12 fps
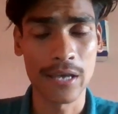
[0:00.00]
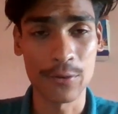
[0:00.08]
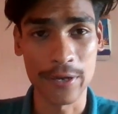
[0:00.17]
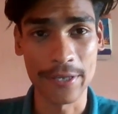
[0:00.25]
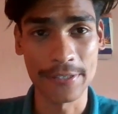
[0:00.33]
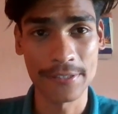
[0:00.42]

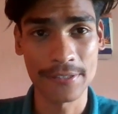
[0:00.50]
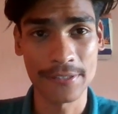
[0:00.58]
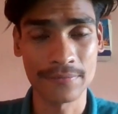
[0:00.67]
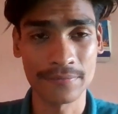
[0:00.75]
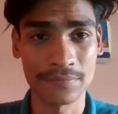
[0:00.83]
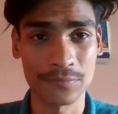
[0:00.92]
Hello guys,
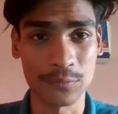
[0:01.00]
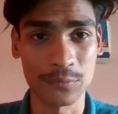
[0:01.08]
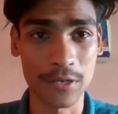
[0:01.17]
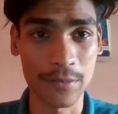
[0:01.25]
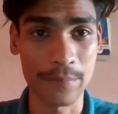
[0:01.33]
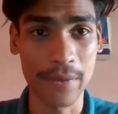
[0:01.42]

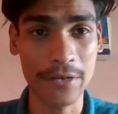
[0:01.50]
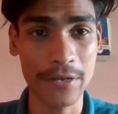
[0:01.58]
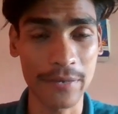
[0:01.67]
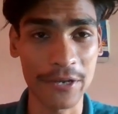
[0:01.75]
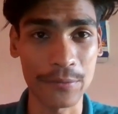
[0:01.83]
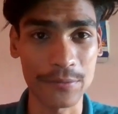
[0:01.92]
welcome back to
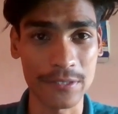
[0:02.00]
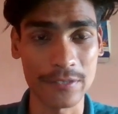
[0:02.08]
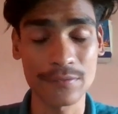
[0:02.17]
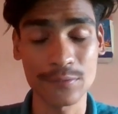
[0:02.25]
my YouTube channel.